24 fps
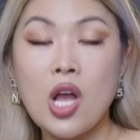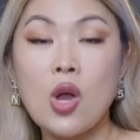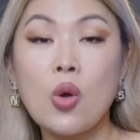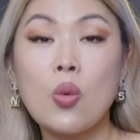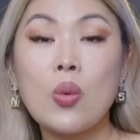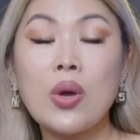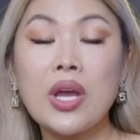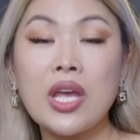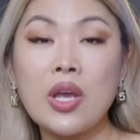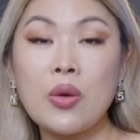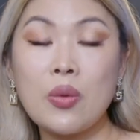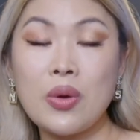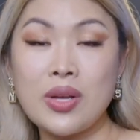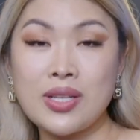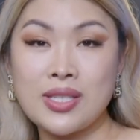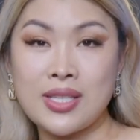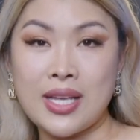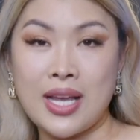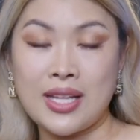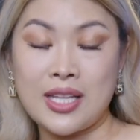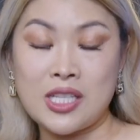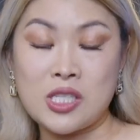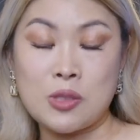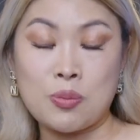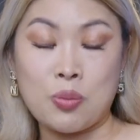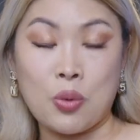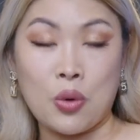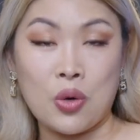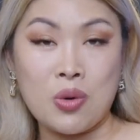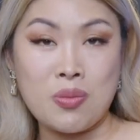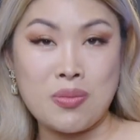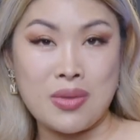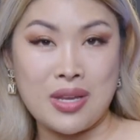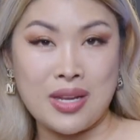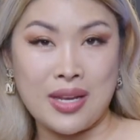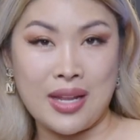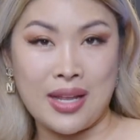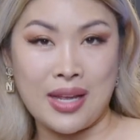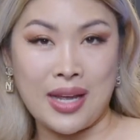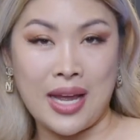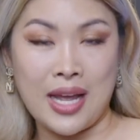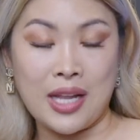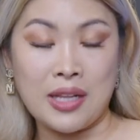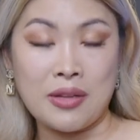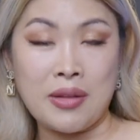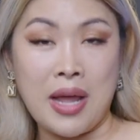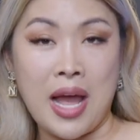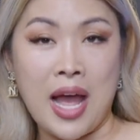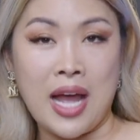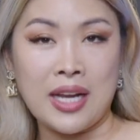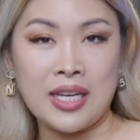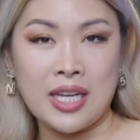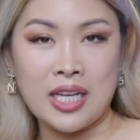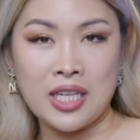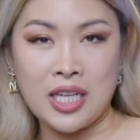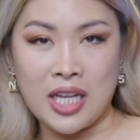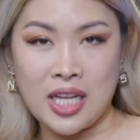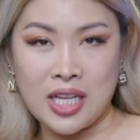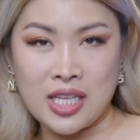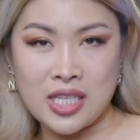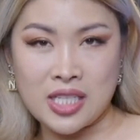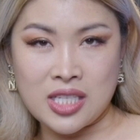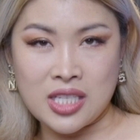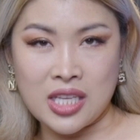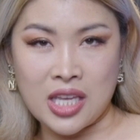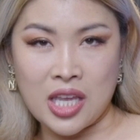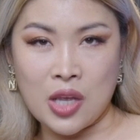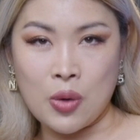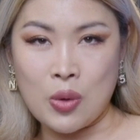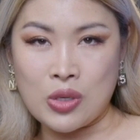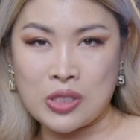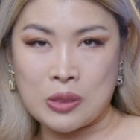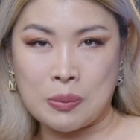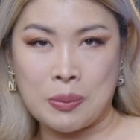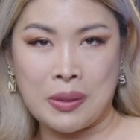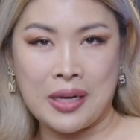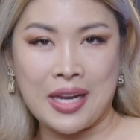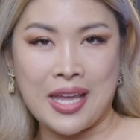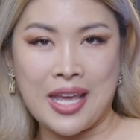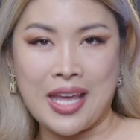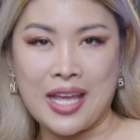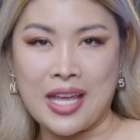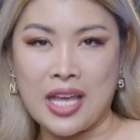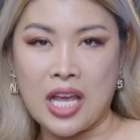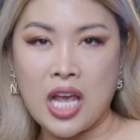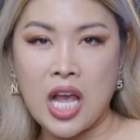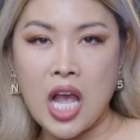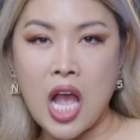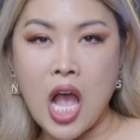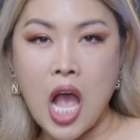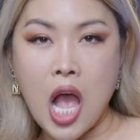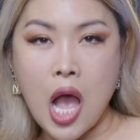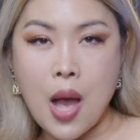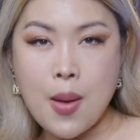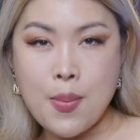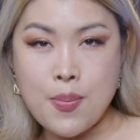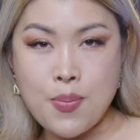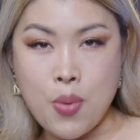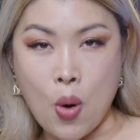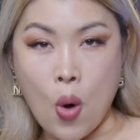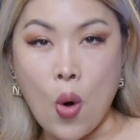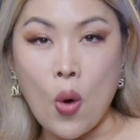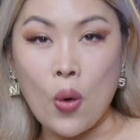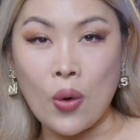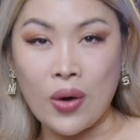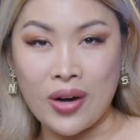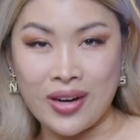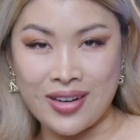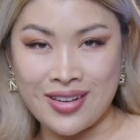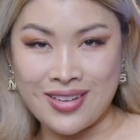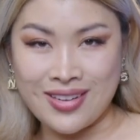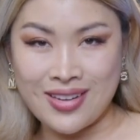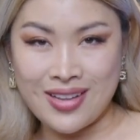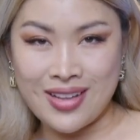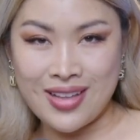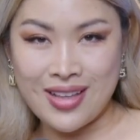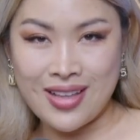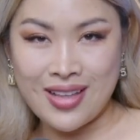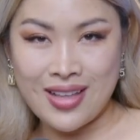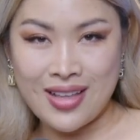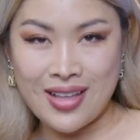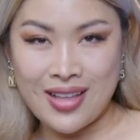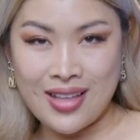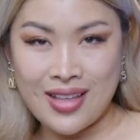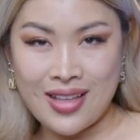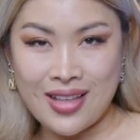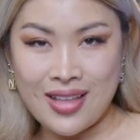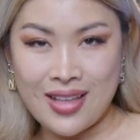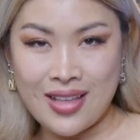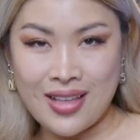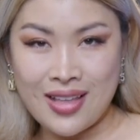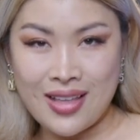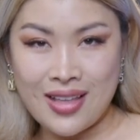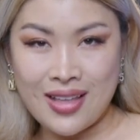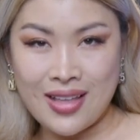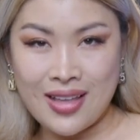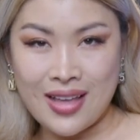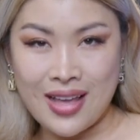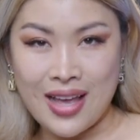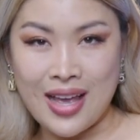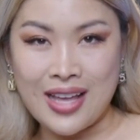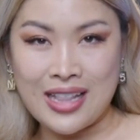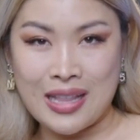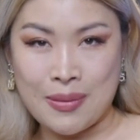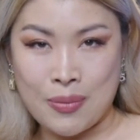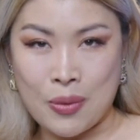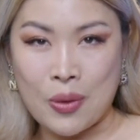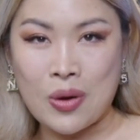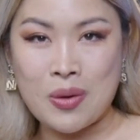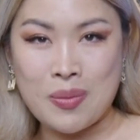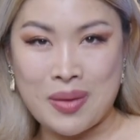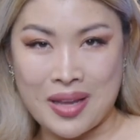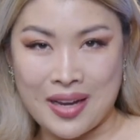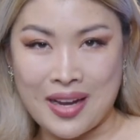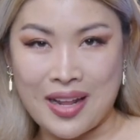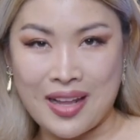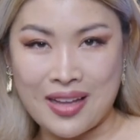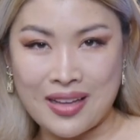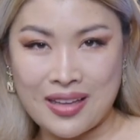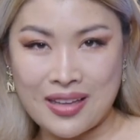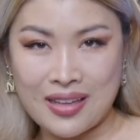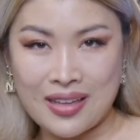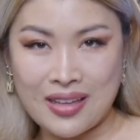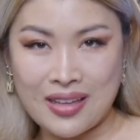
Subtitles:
When he was at his board meeting at Adidas, he was playing porn at the board meeting.